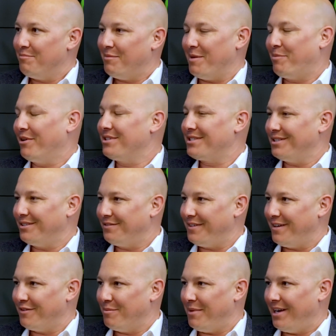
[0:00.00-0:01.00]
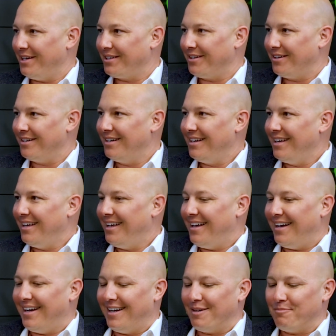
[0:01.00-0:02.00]
my personal favorite moniker.
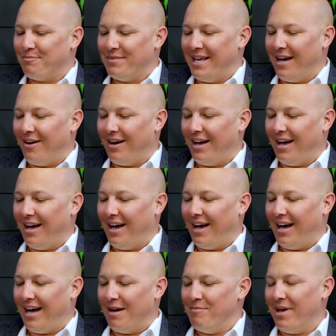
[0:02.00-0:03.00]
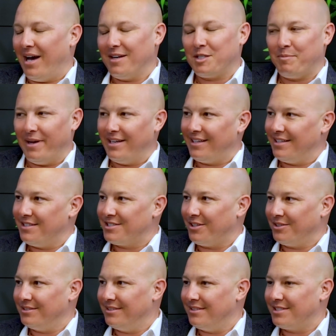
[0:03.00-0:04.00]
Now, I'm not a spend
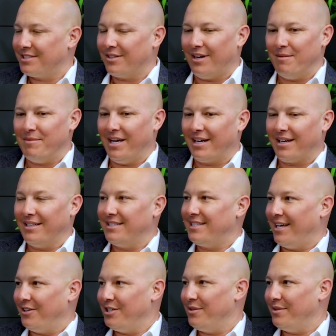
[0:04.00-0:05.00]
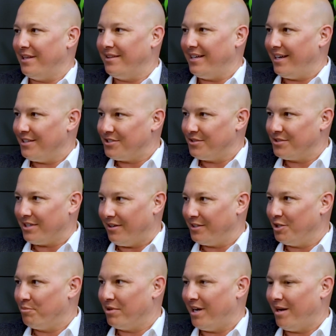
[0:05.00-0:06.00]
consultant, so I'm not going to tell you that the answer to all
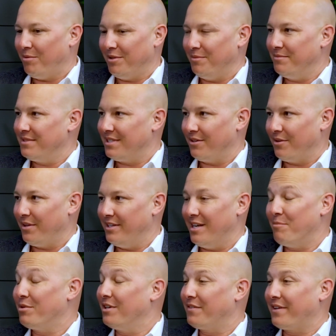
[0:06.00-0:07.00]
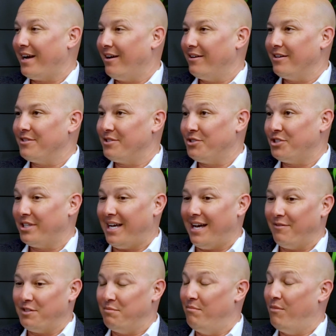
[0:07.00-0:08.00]
your problems or the number of carriers you should
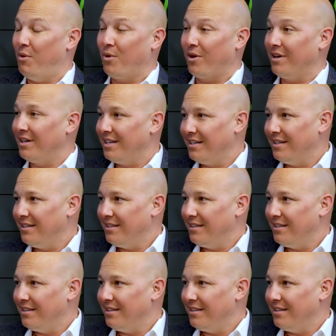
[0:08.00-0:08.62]
have is more.